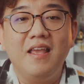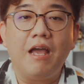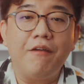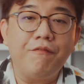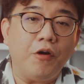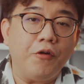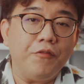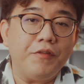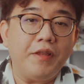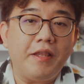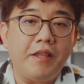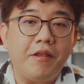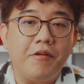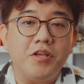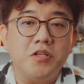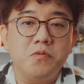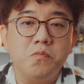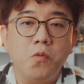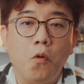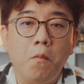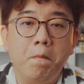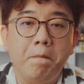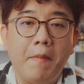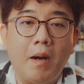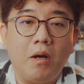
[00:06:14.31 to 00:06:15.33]
I found that there is
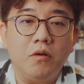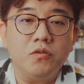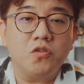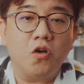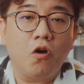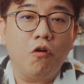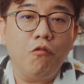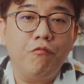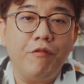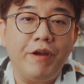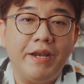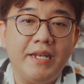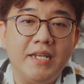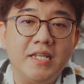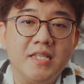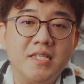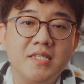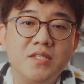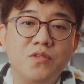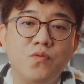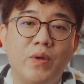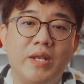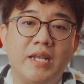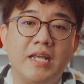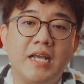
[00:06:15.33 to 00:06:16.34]
more bounce or
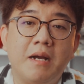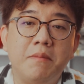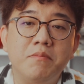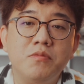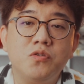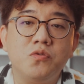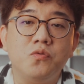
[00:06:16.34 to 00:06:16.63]
radiance when it comes